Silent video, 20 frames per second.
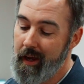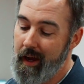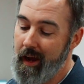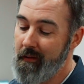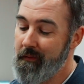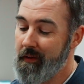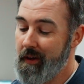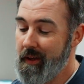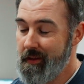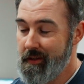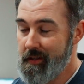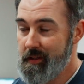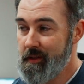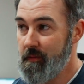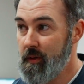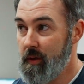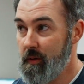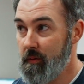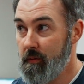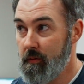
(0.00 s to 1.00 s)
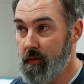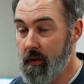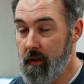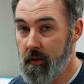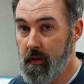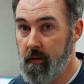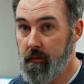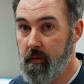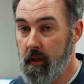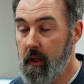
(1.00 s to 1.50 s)
I find this to be a
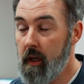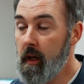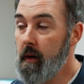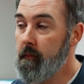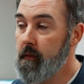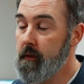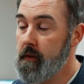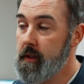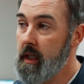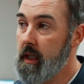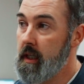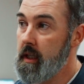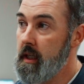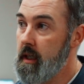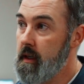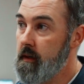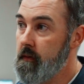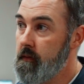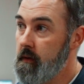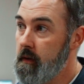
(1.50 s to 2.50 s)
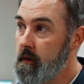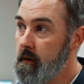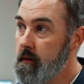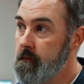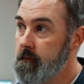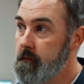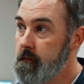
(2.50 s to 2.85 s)
really, really helpful technique for